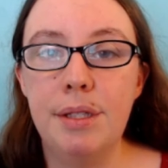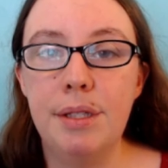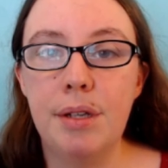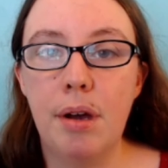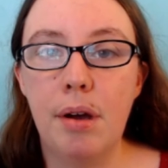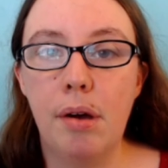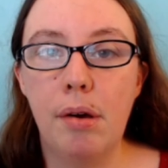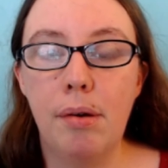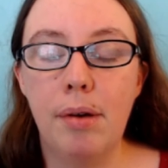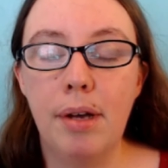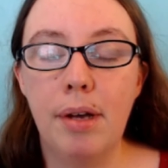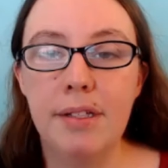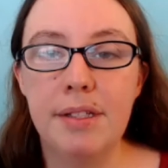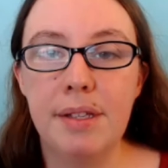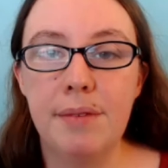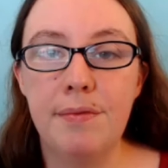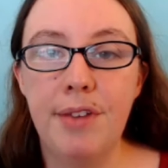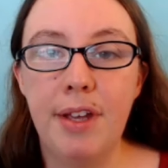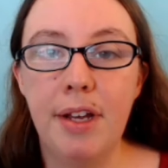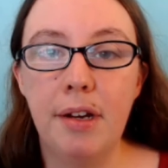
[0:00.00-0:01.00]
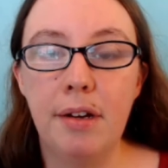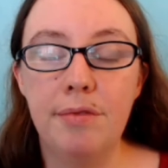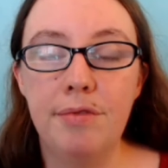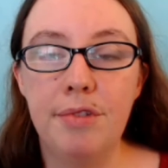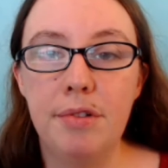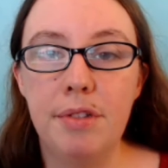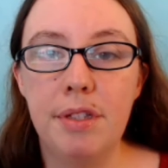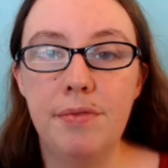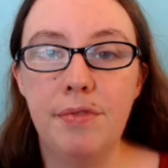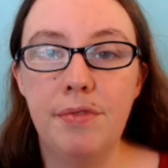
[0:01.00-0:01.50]
So some finger
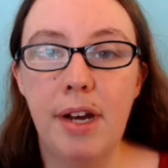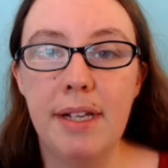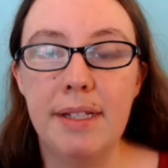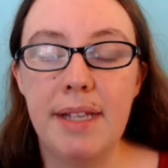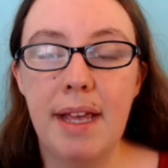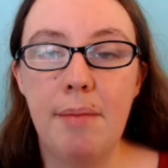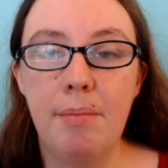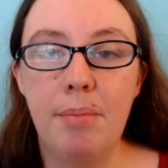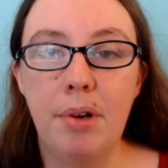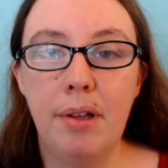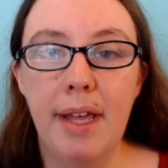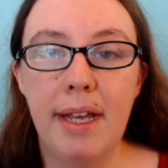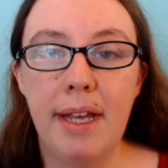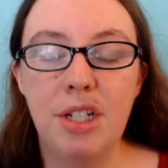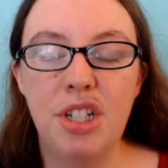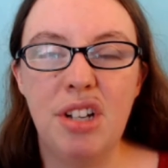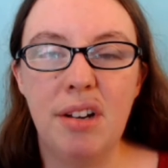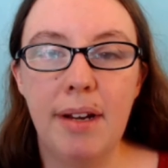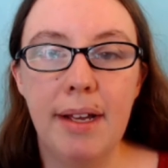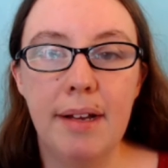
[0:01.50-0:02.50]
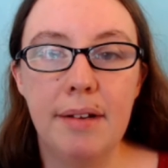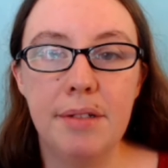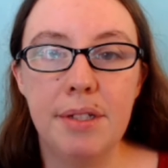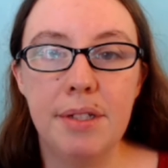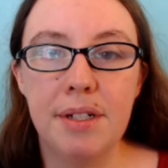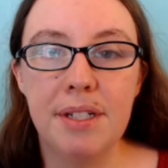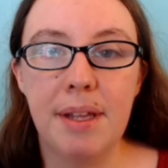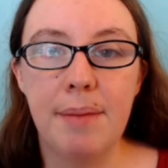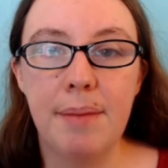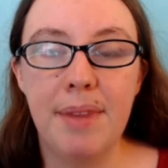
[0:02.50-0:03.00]
foods, for example, like
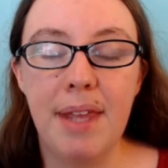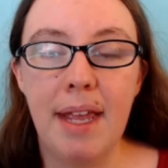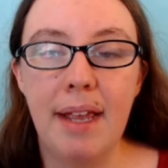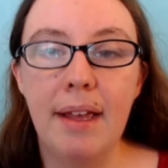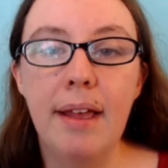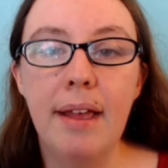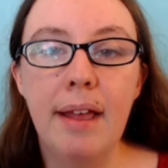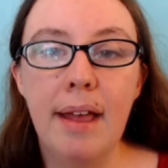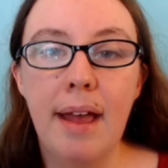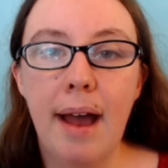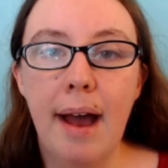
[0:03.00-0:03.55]
Cheerios or something,